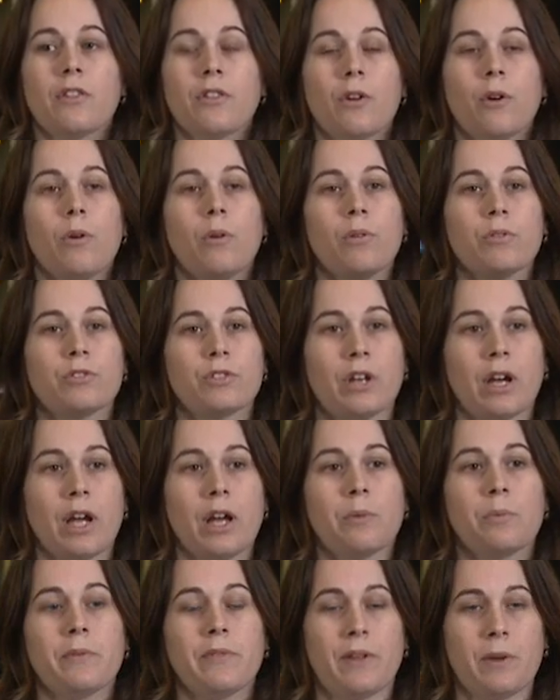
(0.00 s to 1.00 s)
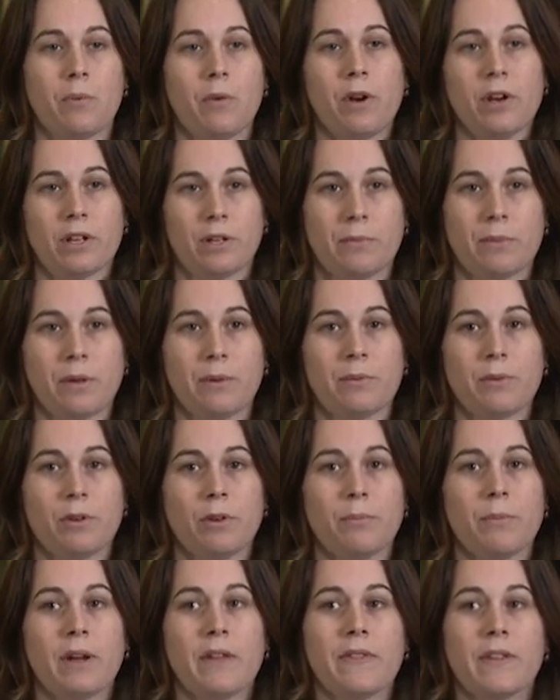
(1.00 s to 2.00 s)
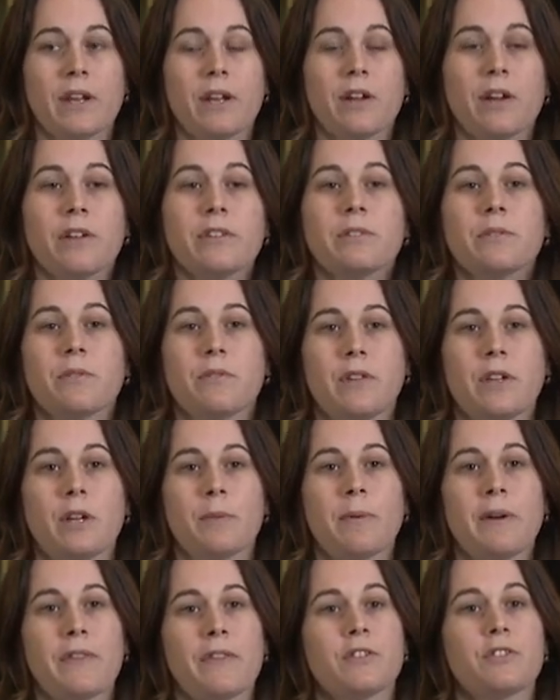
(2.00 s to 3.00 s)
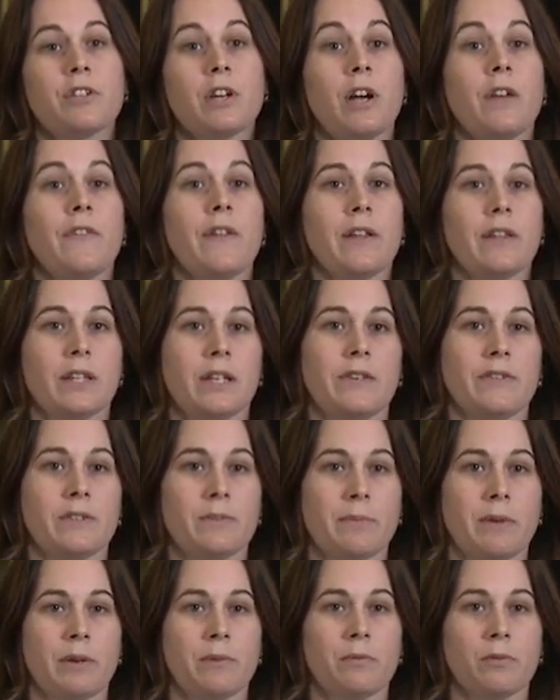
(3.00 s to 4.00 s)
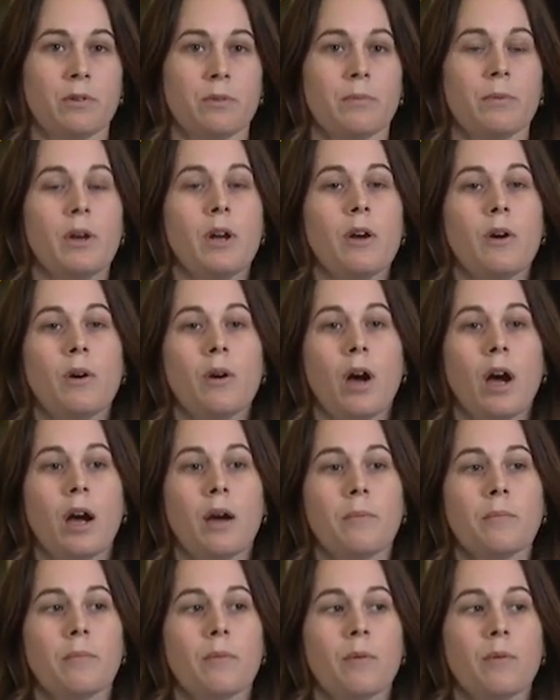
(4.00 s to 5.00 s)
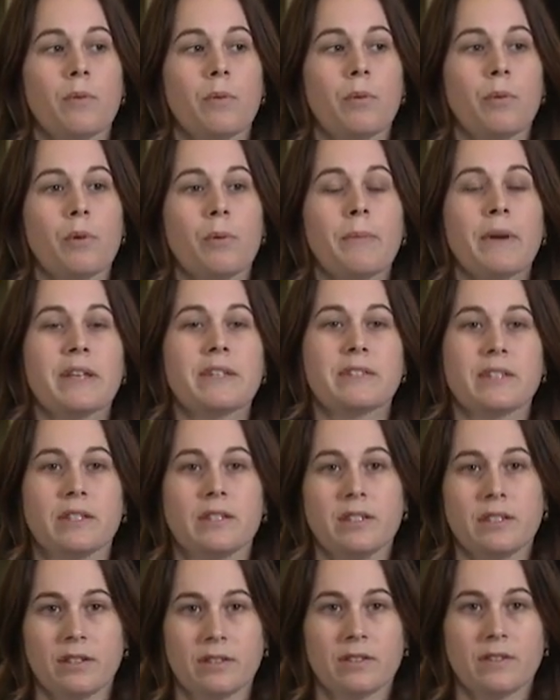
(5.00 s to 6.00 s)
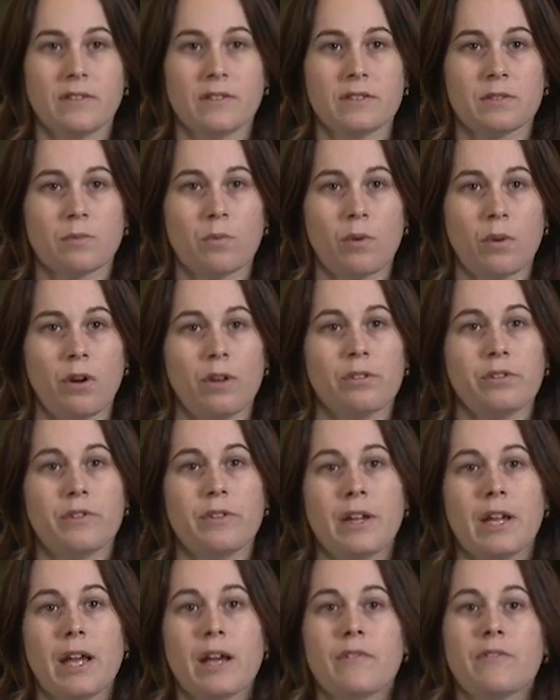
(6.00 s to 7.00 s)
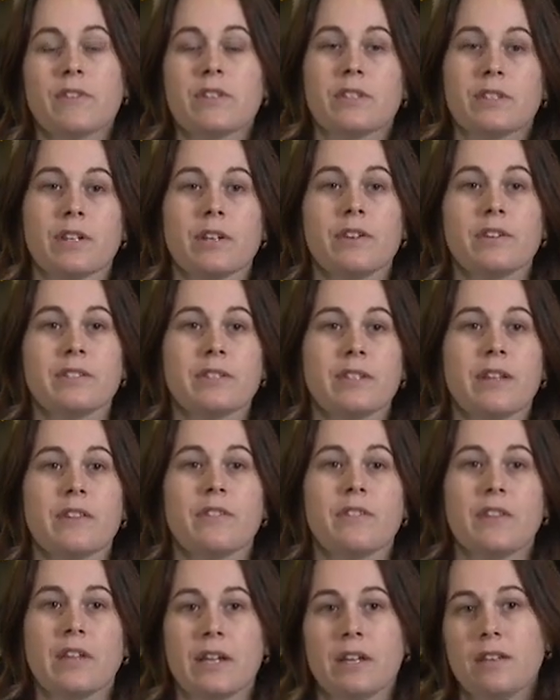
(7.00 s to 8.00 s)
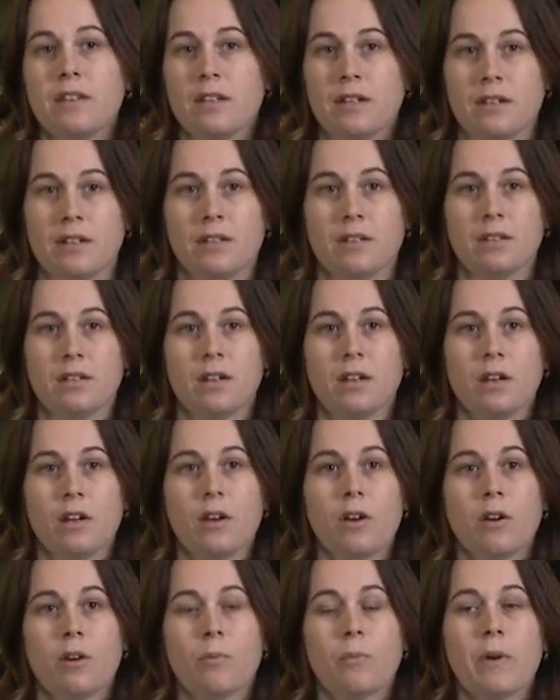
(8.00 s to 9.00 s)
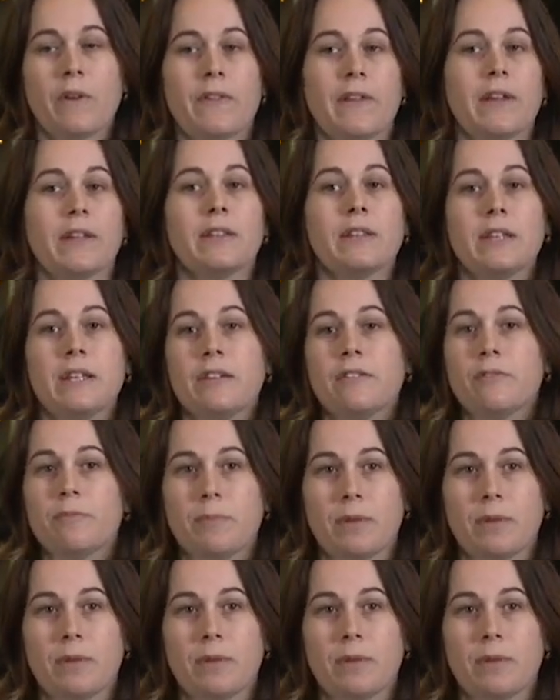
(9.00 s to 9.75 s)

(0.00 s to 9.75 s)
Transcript: the whole child when they walk in my room, and then I also think about the child that leaves my room. Um, who am I sending into this world? Do they have the skills that they need when they leave